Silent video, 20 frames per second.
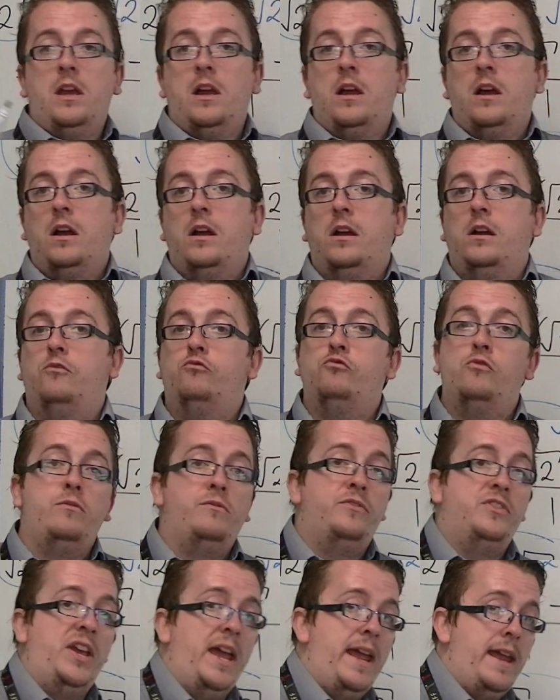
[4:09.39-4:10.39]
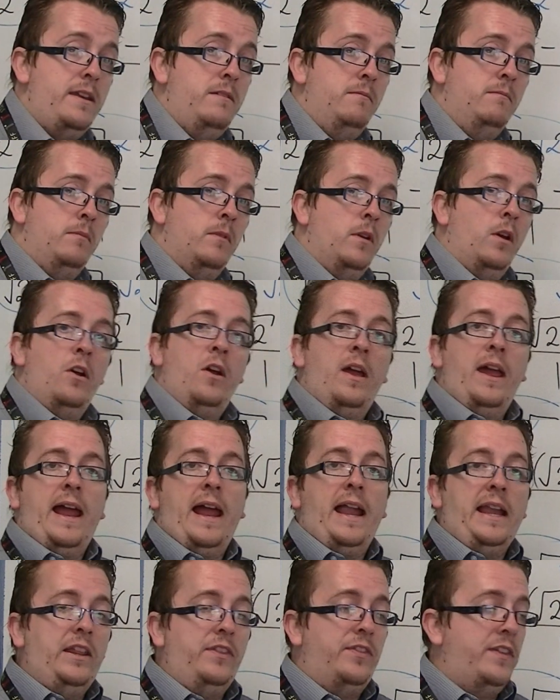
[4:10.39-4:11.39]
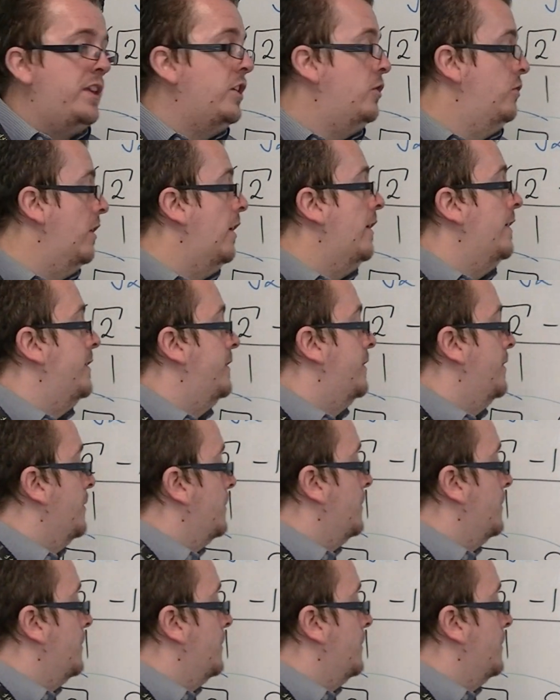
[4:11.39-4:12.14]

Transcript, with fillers: root 10, anything you like.